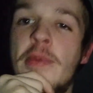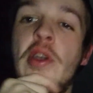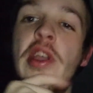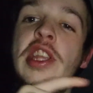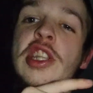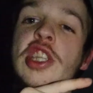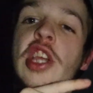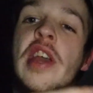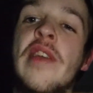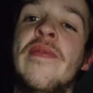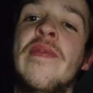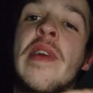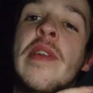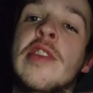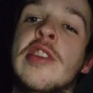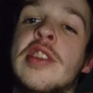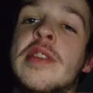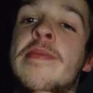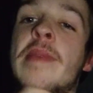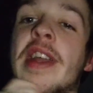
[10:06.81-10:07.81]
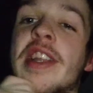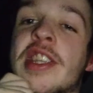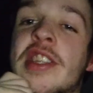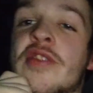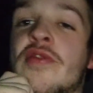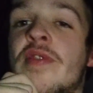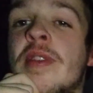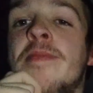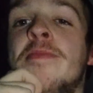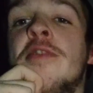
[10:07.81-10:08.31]
but he turned around and smacked
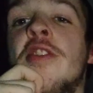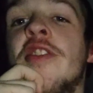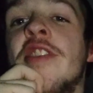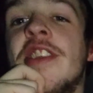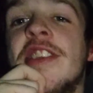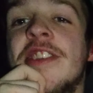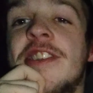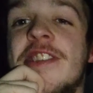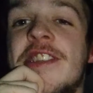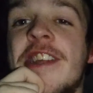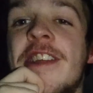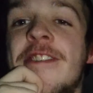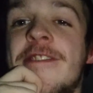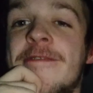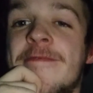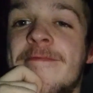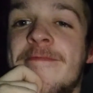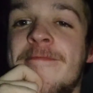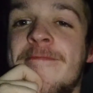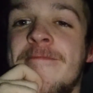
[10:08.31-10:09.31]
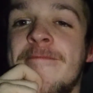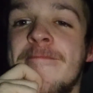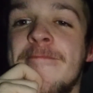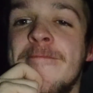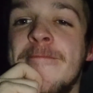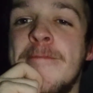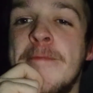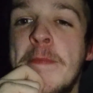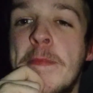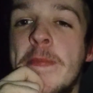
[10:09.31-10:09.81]
his ribs on it instead.
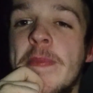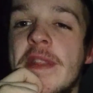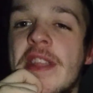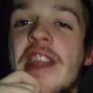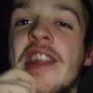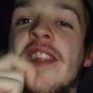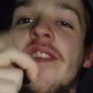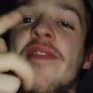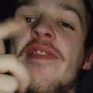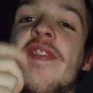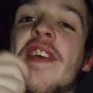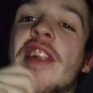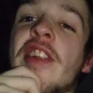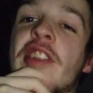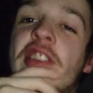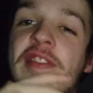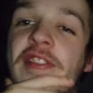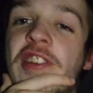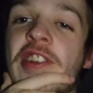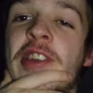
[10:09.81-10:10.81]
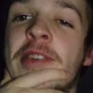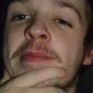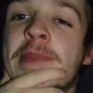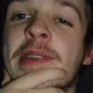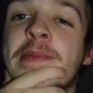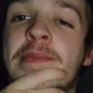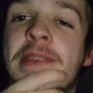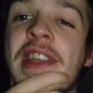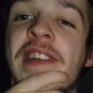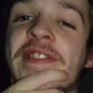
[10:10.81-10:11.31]
And then fell on the floor and
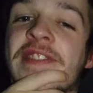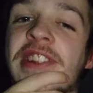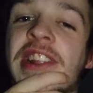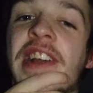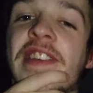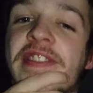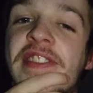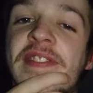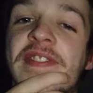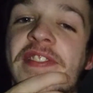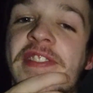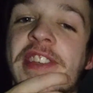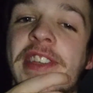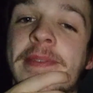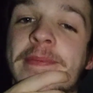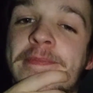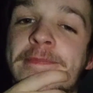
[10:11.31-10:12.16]
made me have a laughing fit.